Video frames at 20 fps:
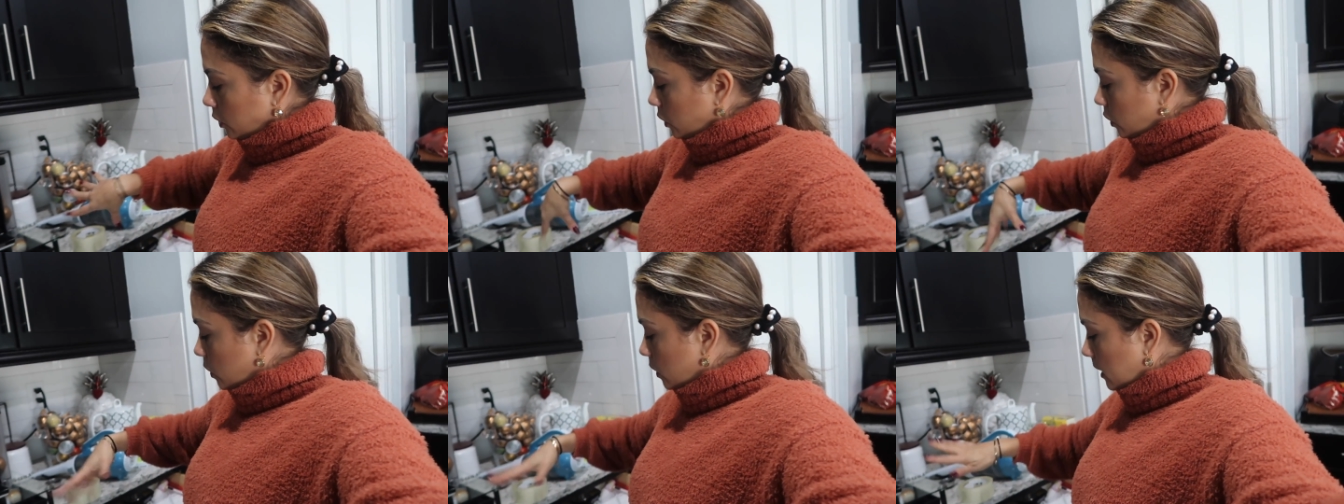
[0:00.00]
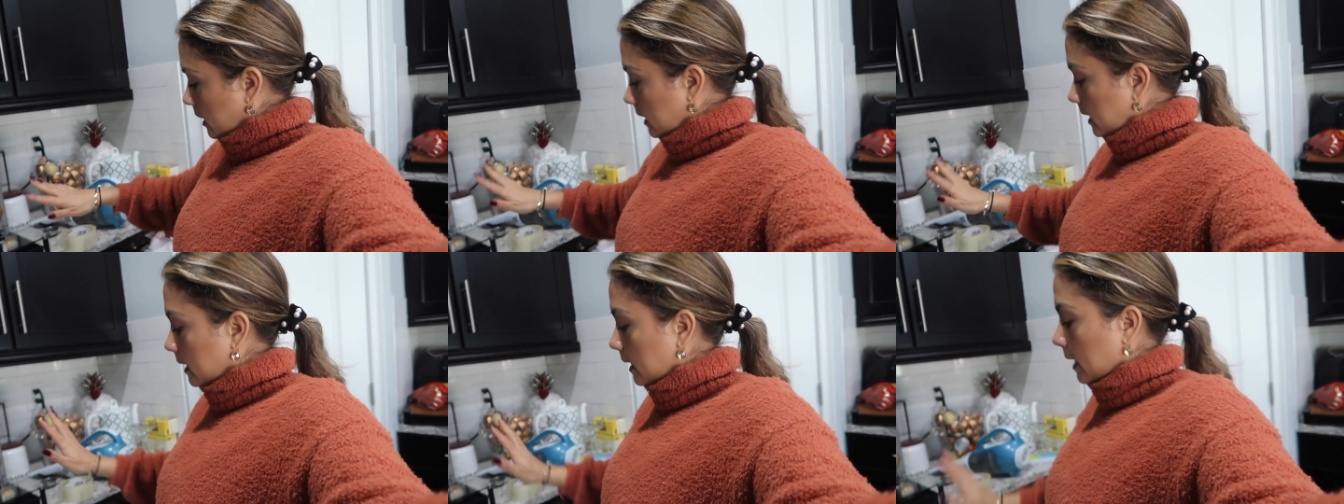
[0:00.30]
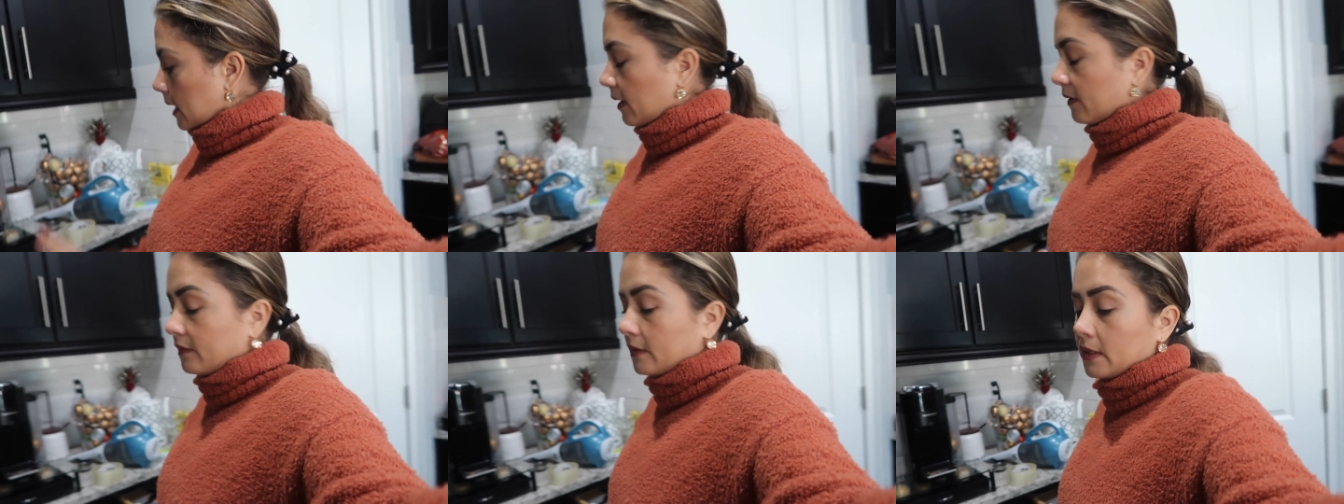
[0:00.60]
to clean
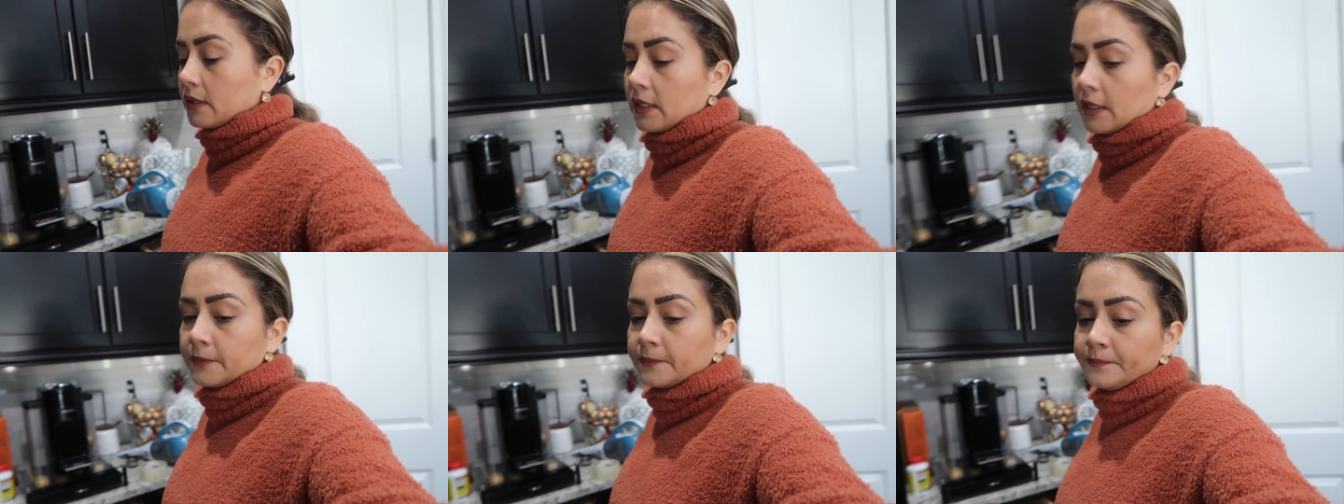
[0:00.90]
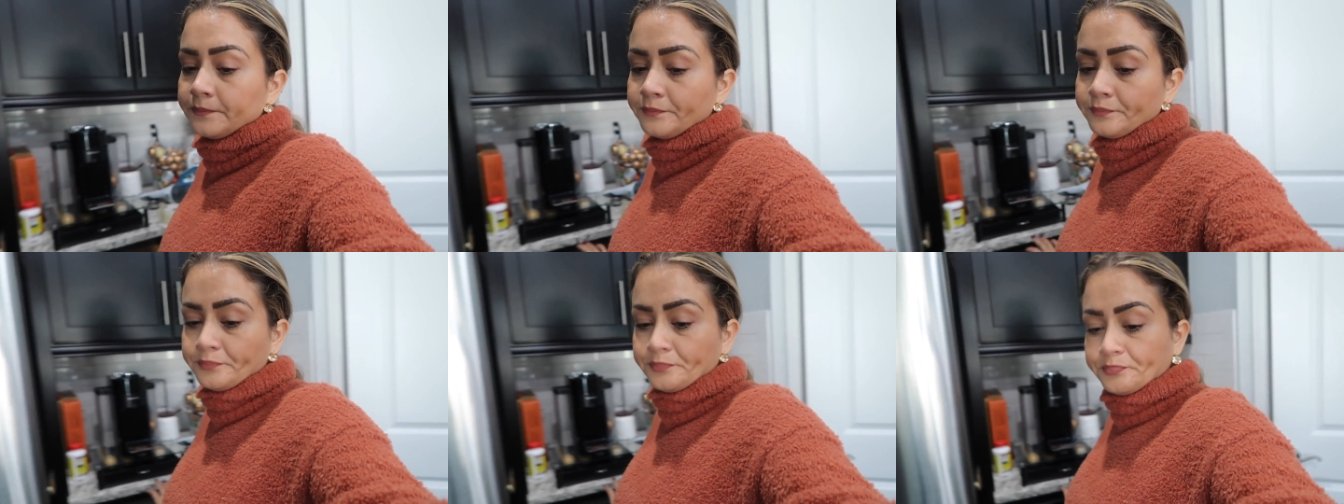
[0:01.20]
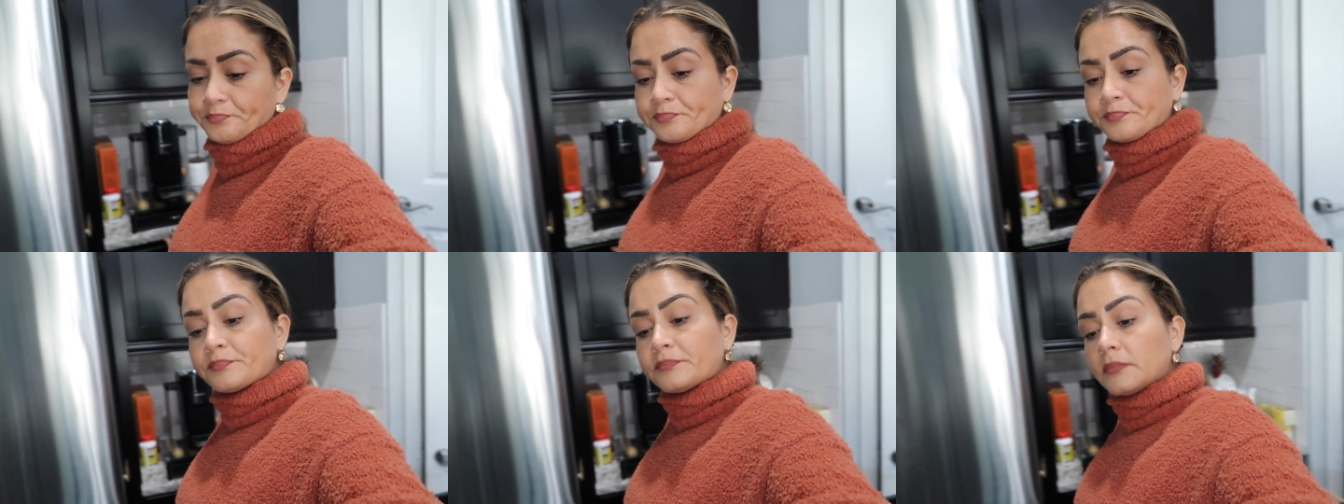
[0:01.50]
everything
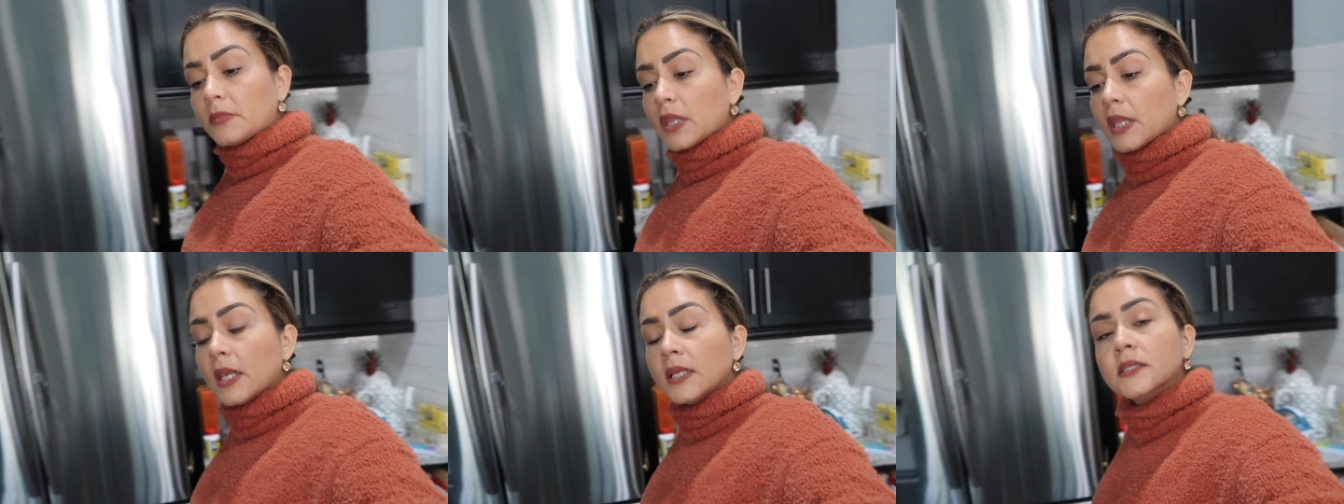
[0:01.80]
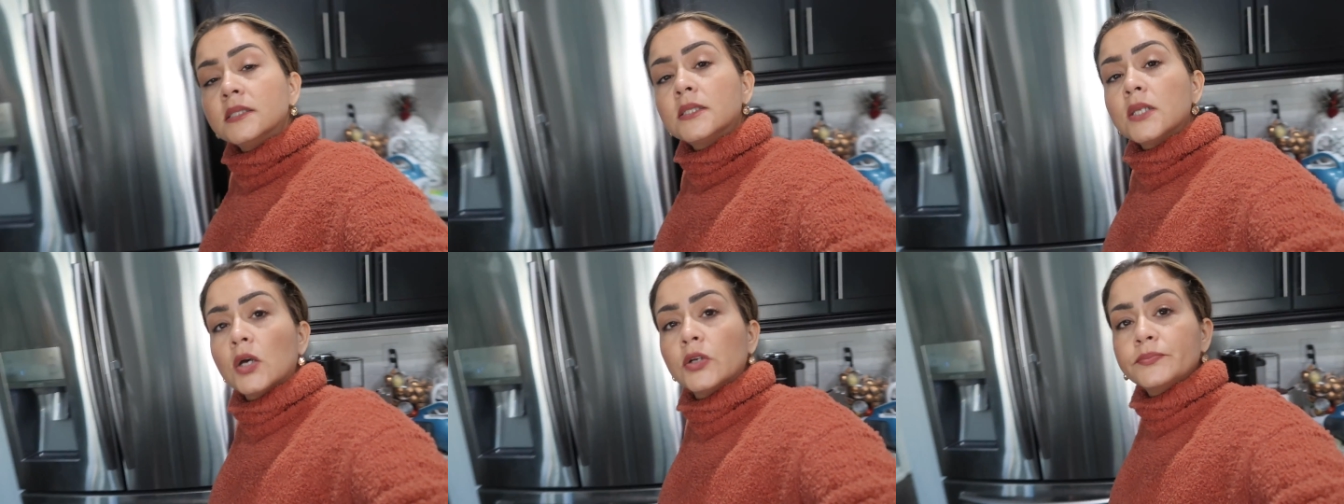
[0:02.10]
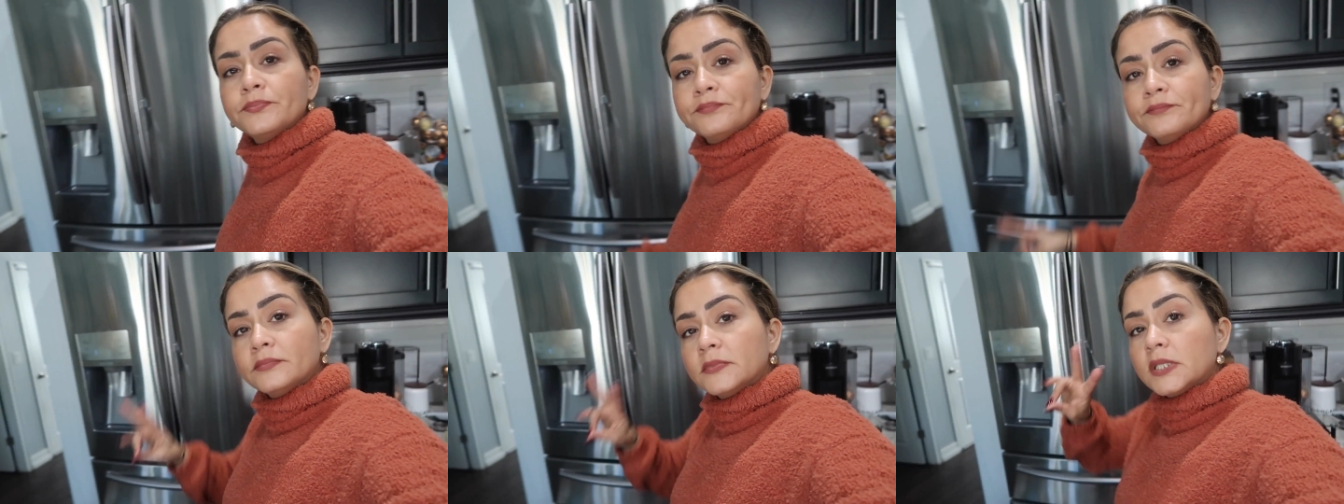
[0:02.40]

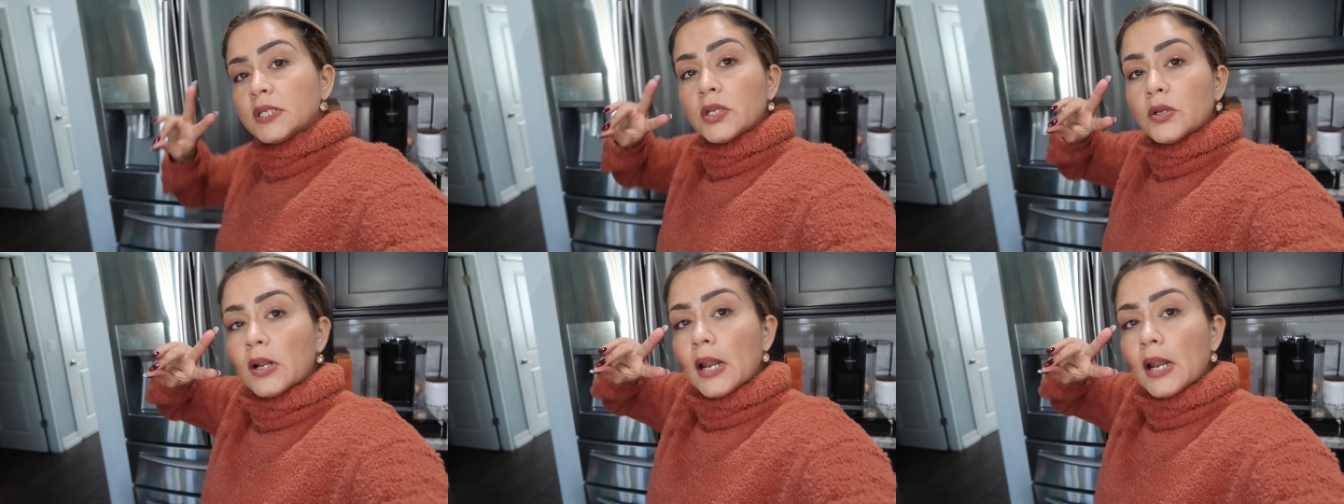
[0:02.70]
so see